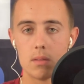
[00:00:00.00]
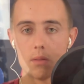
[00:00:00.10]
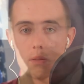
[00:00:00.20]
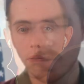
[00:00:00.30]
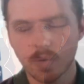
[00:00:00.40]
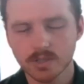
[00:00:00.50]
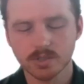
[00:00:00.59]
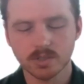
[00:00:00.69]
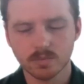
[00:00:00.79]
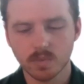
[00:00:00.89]
Great
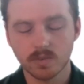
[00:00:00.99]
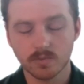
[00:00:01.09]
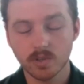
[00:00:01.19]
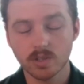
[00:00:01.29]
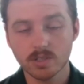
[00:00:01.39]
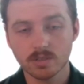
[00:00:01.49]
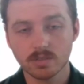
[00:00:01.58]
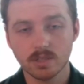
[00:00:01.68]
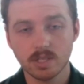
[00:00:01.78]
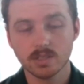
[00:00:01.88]
question. Well, first,
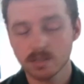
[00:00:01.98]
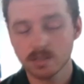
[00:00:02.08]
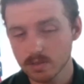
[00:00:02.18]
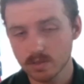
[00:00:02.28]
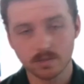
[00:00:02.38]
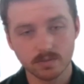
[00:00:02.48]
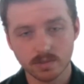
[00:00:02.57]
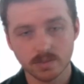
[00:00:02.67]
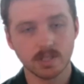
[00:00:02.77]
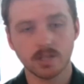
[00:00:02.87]
he's still our
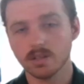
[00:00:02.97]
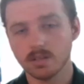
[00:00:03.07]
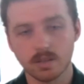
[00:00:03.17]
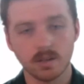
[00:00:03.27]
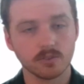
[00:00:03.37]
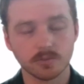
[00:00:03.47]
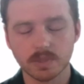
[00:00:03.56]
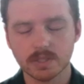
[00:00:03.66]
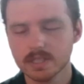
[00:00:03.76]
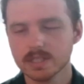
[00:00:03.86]
sitting
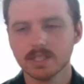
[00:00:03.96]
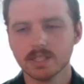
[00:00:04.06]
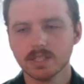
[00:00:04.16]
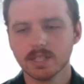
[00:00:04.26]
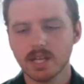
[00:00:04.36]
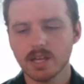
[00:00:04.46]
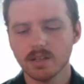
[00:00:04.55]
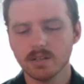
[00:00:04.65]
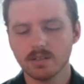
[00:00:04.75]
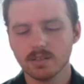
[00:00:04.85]
congressman,
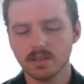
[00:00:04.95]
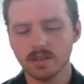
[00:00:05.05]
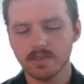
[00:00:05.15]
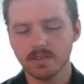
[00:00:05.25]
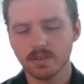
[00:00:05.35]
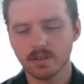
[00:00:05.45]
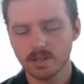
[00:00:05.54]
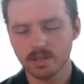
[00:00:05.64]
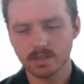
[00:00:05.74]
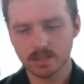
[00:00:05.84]
and I think